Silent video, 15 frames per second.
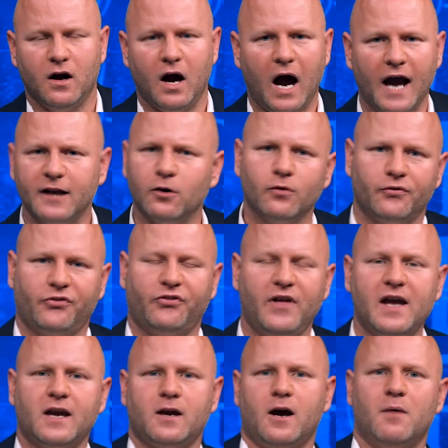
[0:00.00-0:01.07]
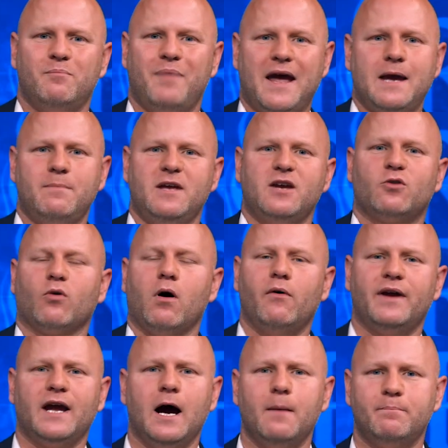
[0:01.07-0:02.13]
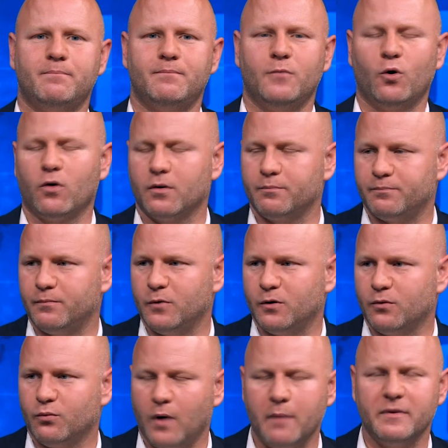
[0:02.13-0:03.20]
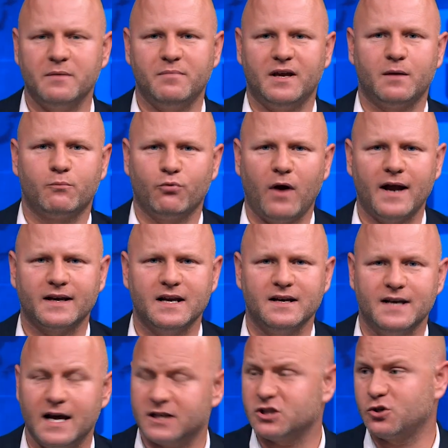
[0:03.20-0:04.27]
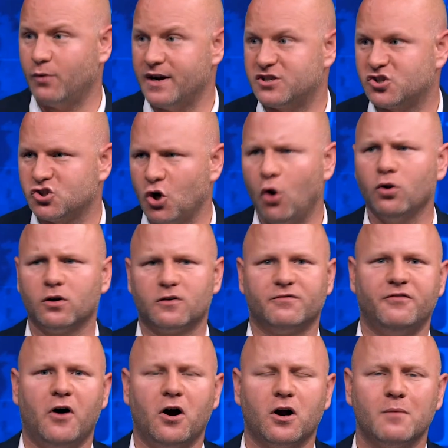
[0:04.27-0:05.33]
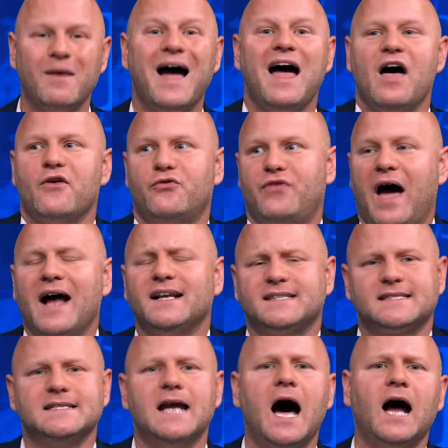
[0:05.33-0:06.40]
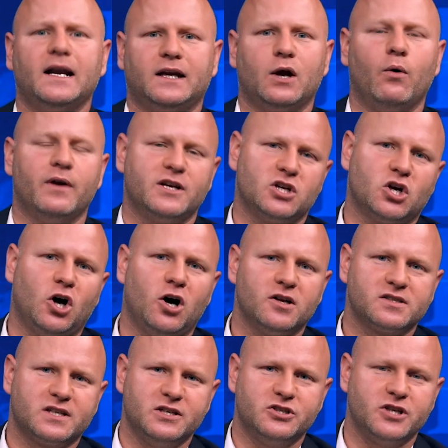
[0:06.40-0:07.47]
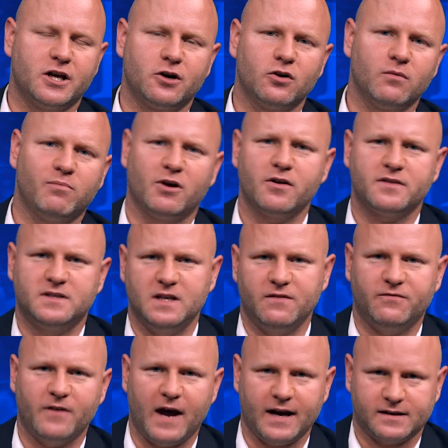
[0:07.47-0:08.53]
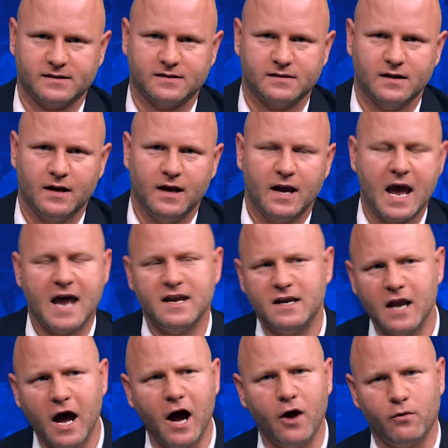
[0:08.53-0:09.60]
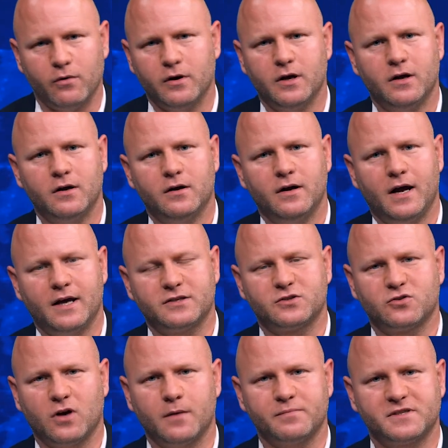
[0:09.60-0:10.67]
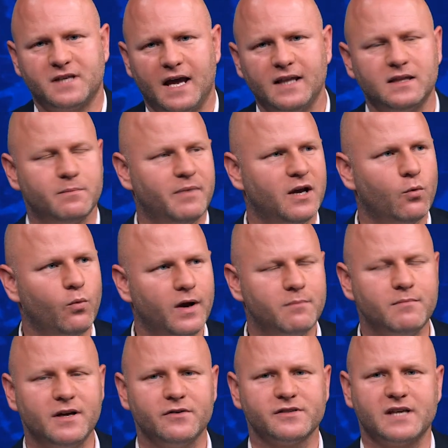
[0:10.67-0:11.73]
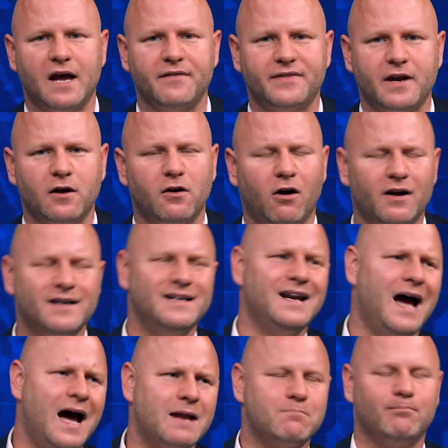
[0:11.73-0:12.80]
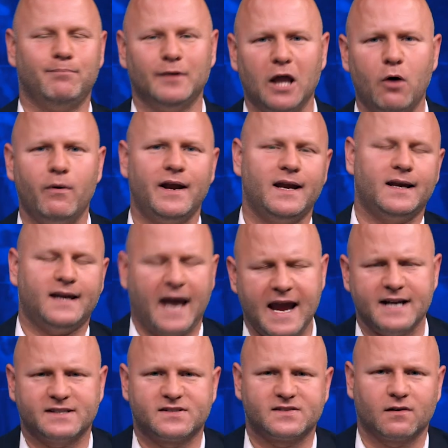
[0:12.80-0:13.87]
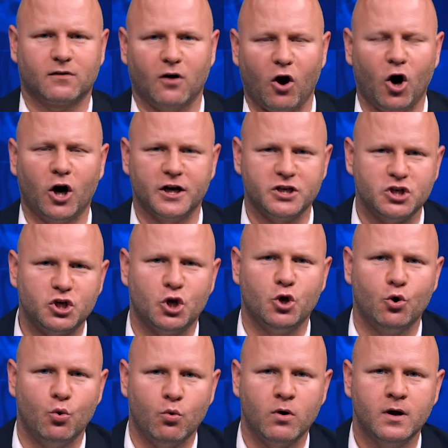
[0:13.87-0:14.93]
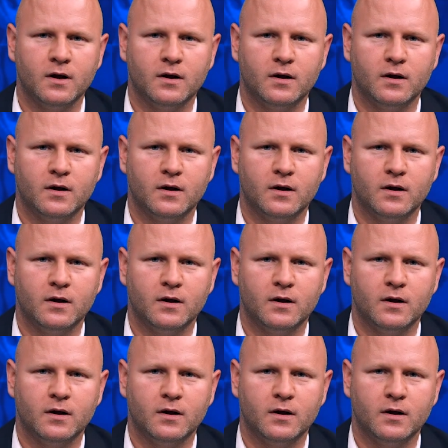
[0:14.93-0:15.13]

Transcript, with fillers: I don't think a baby growing up or, or a woman being pregnant next to a solar farm, that's not going to cause congenital birth defects. And no, as Trump said, the big windmills out there are not blowing cancer on you.